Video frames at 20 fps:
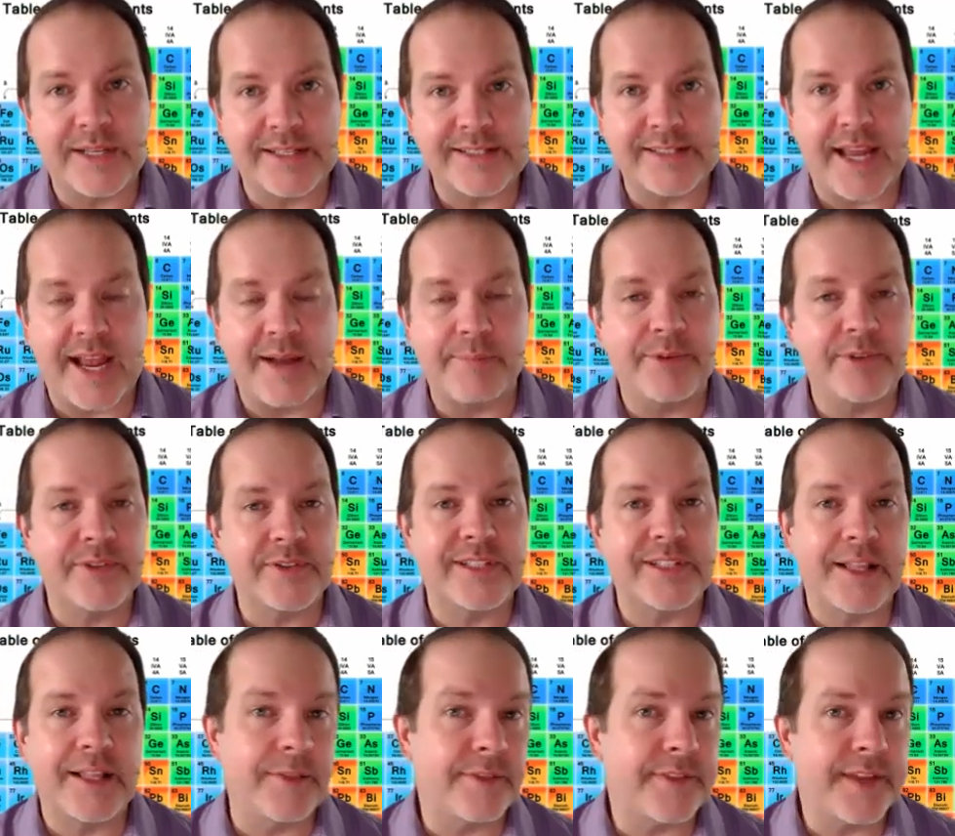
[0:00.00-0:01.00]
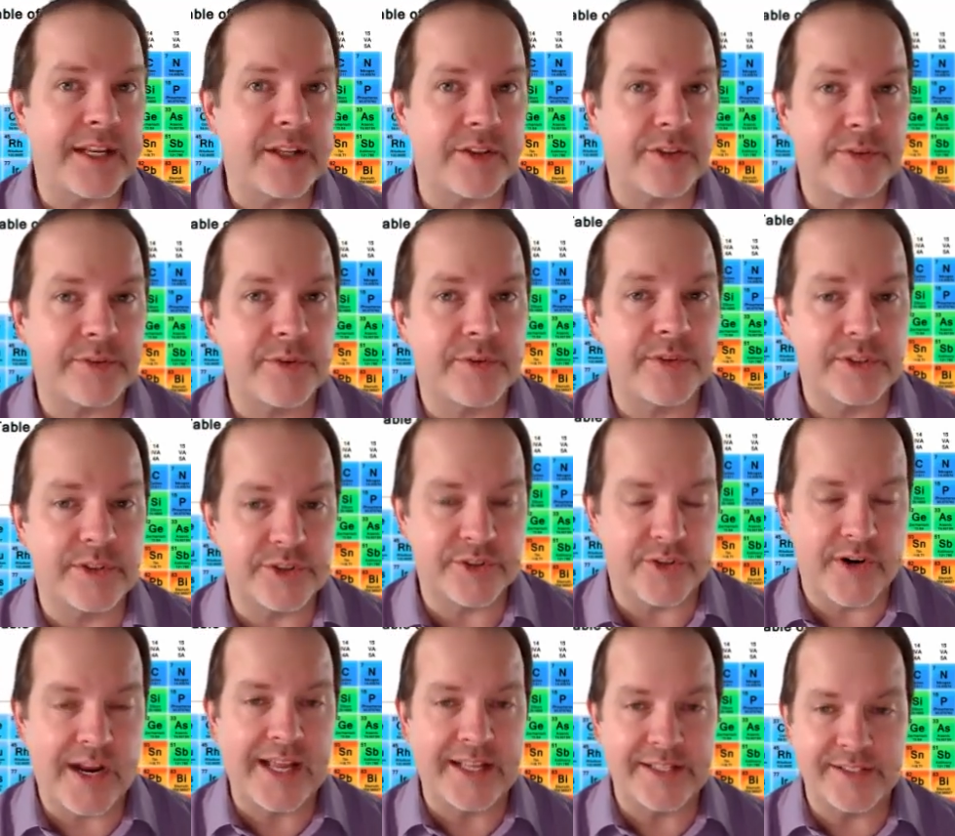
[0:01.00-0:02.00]
some examples, and think through the
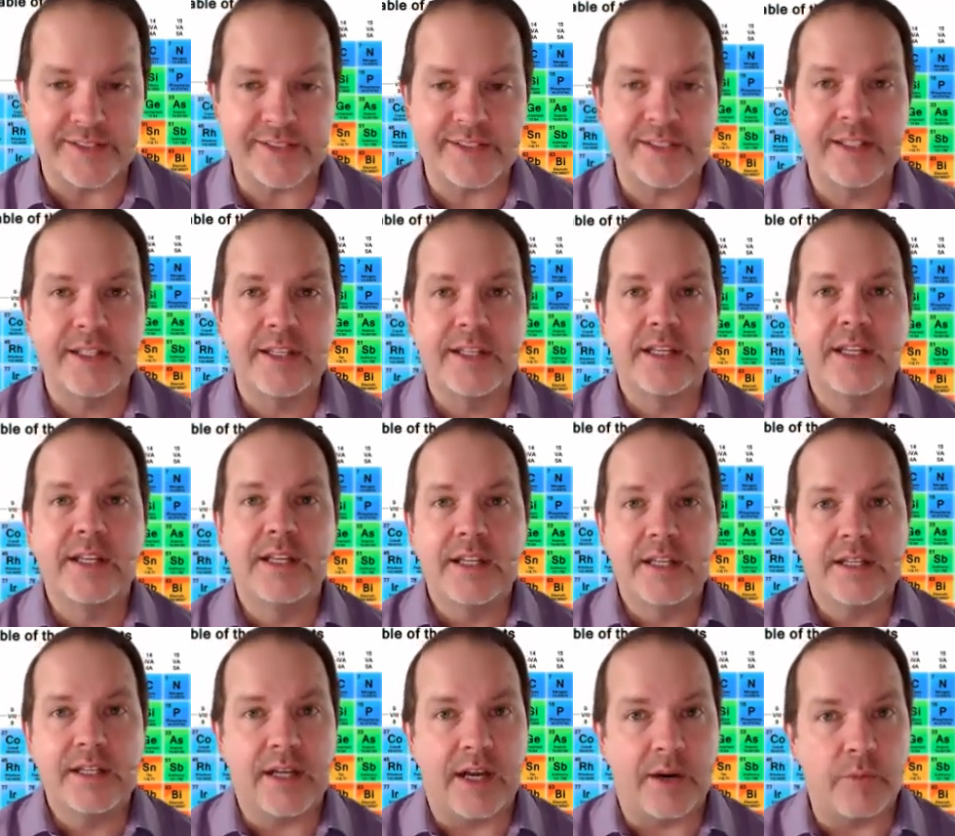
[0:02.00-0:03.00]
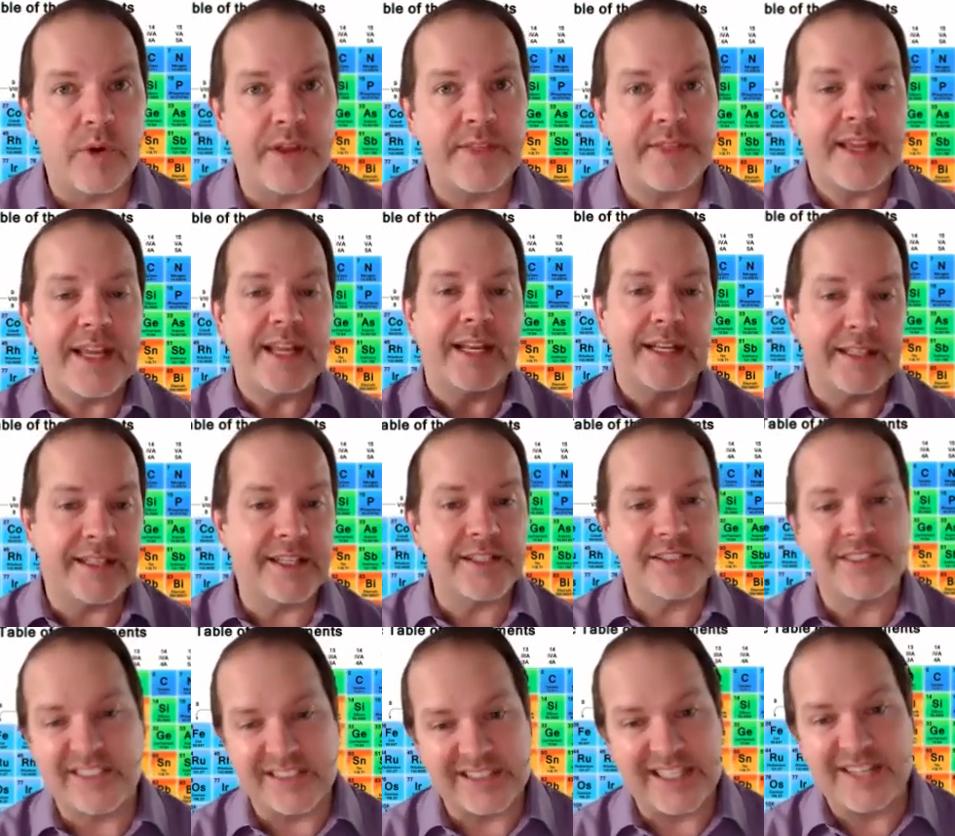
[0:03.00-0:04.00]
trends uh, within,
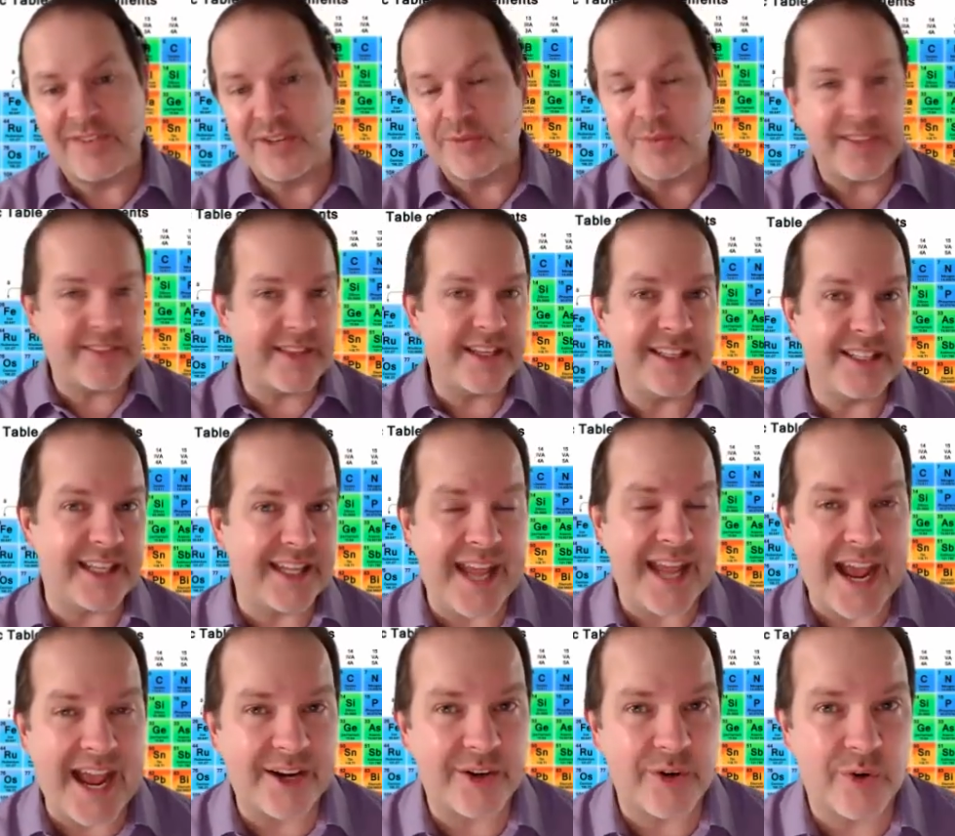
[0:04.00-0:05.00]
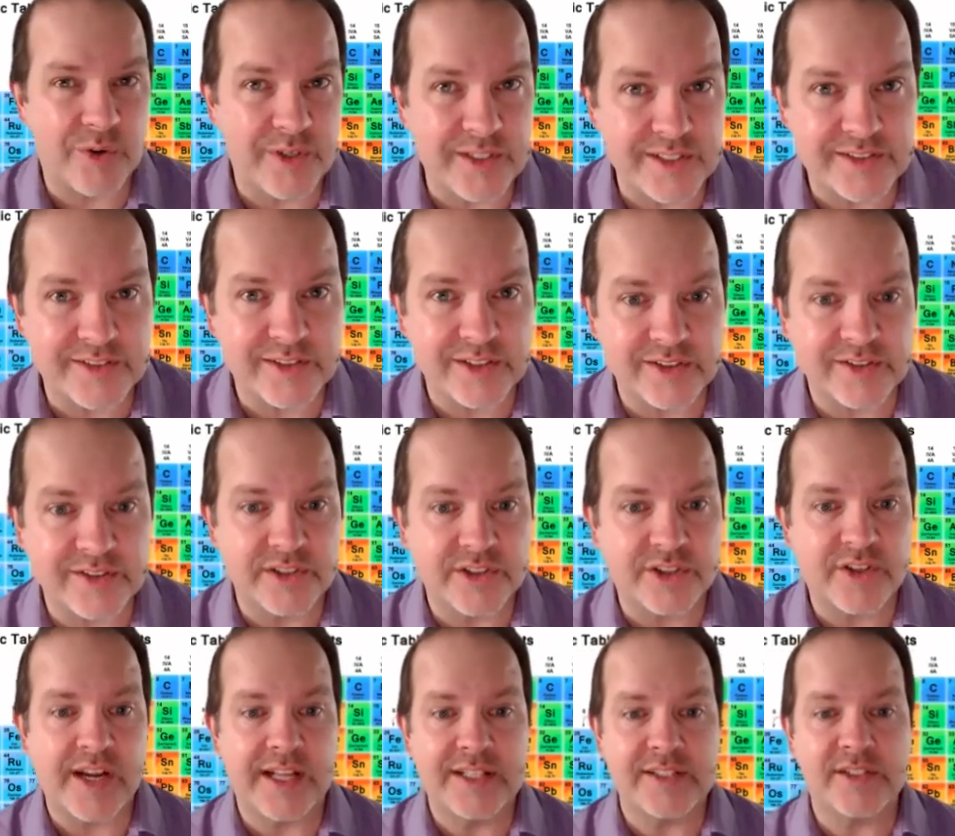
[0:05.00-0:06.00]
because even within the categories, there's a
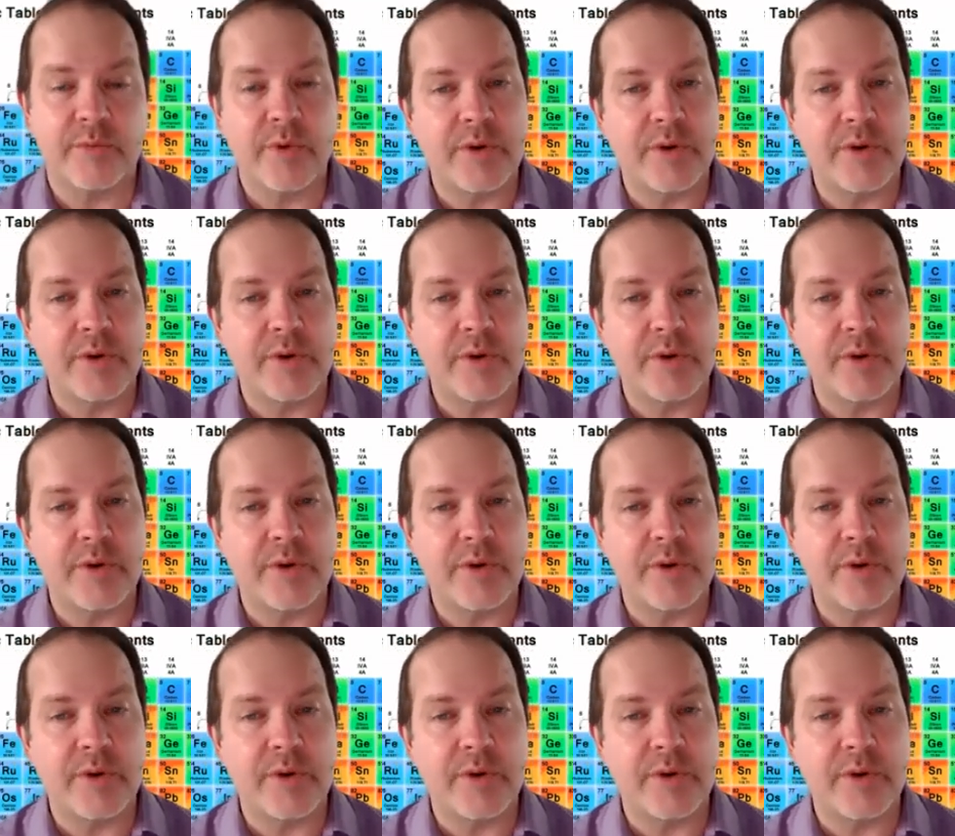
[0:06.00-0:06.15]
trend.